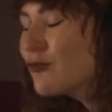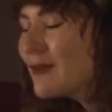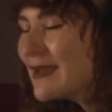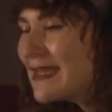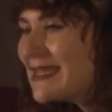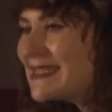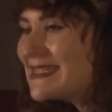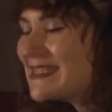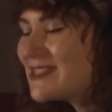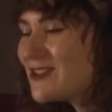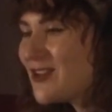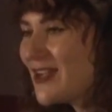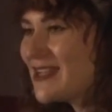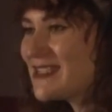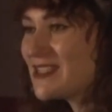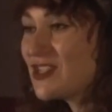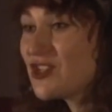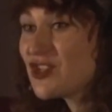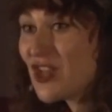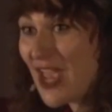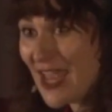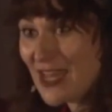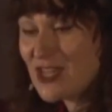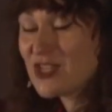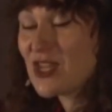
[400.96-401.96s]
really designed to
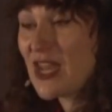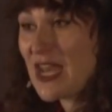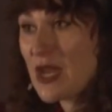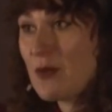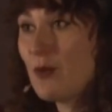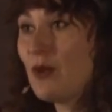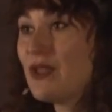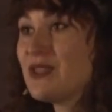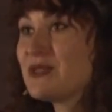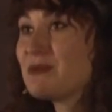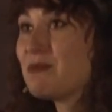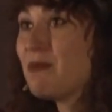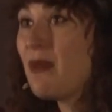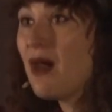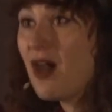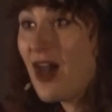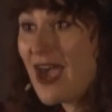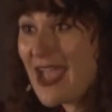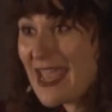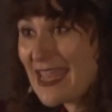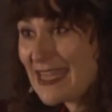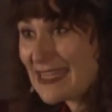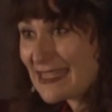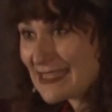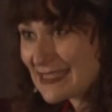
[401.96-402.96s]
change anyone's
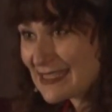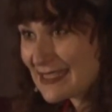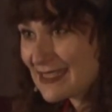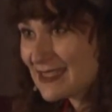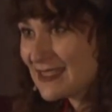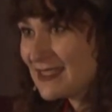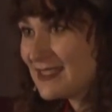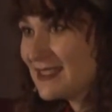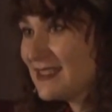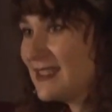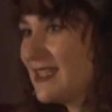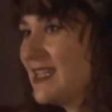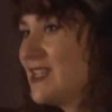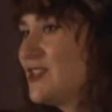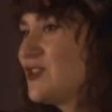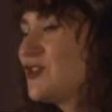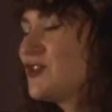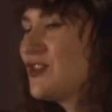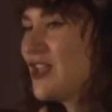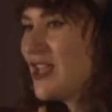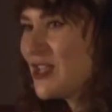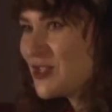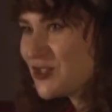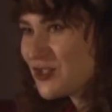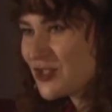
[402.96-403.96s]
mind.
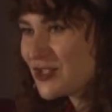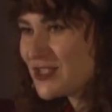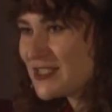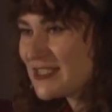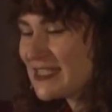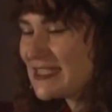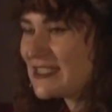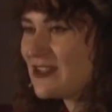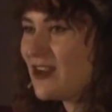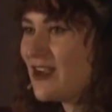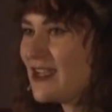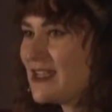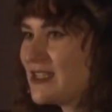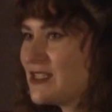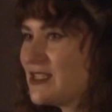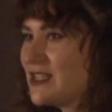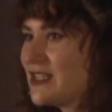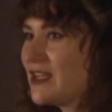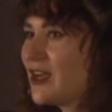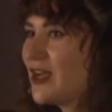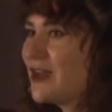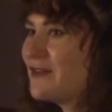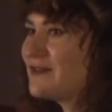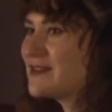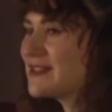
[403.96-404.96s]
It's just designed to
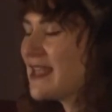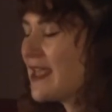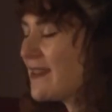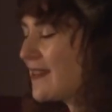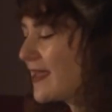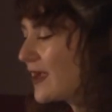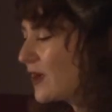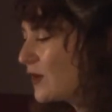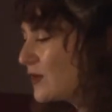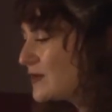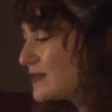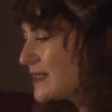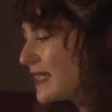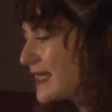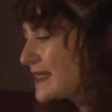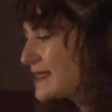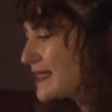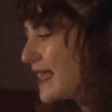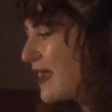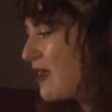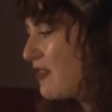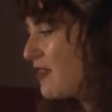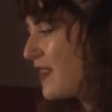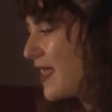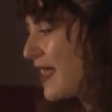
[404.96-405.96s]
kind of set that context
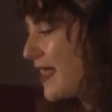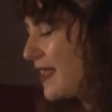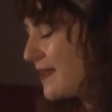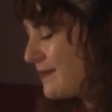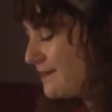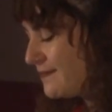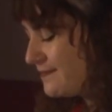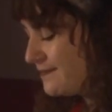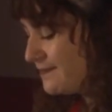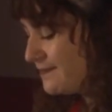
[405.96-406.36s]
out there.